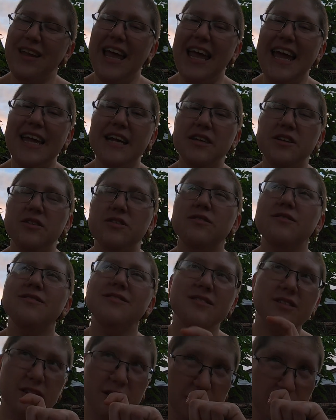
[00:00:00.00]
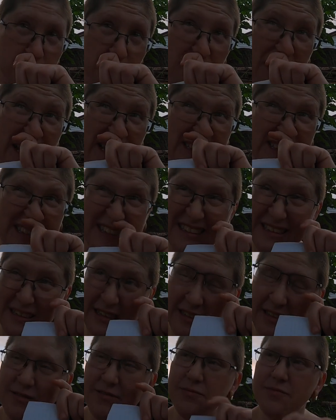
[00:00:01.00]
it
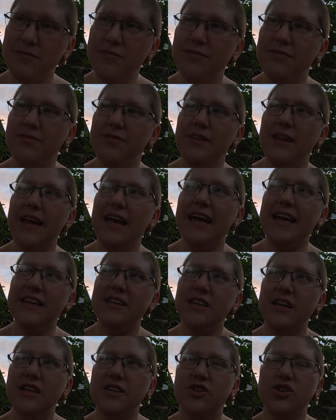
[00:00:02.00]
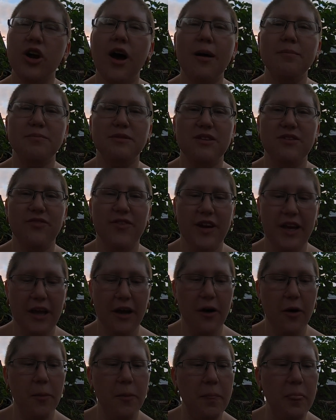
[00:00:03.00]
splices, it chops the
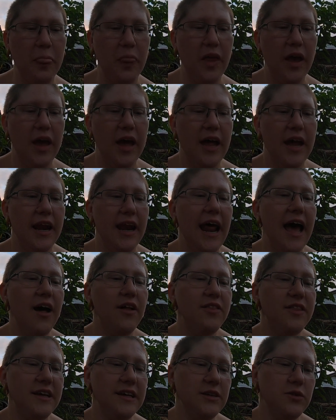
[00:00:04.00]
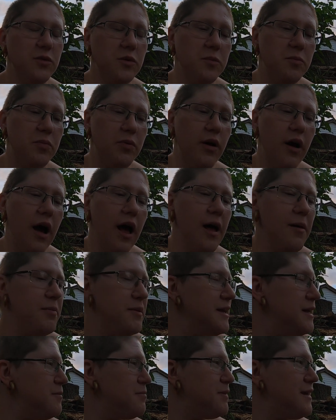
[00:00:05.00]
video. Now, these would
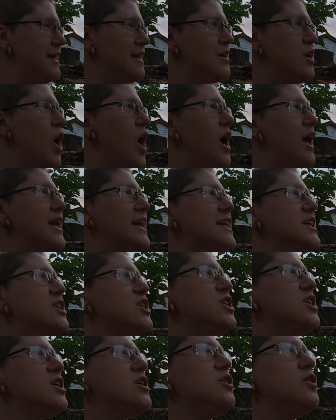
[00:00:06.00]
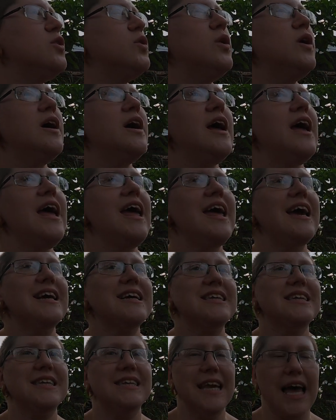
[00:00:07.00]
probably be non-issue,
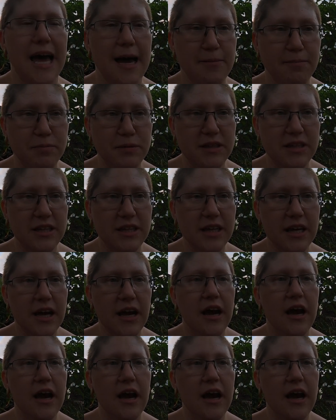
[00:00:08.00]
except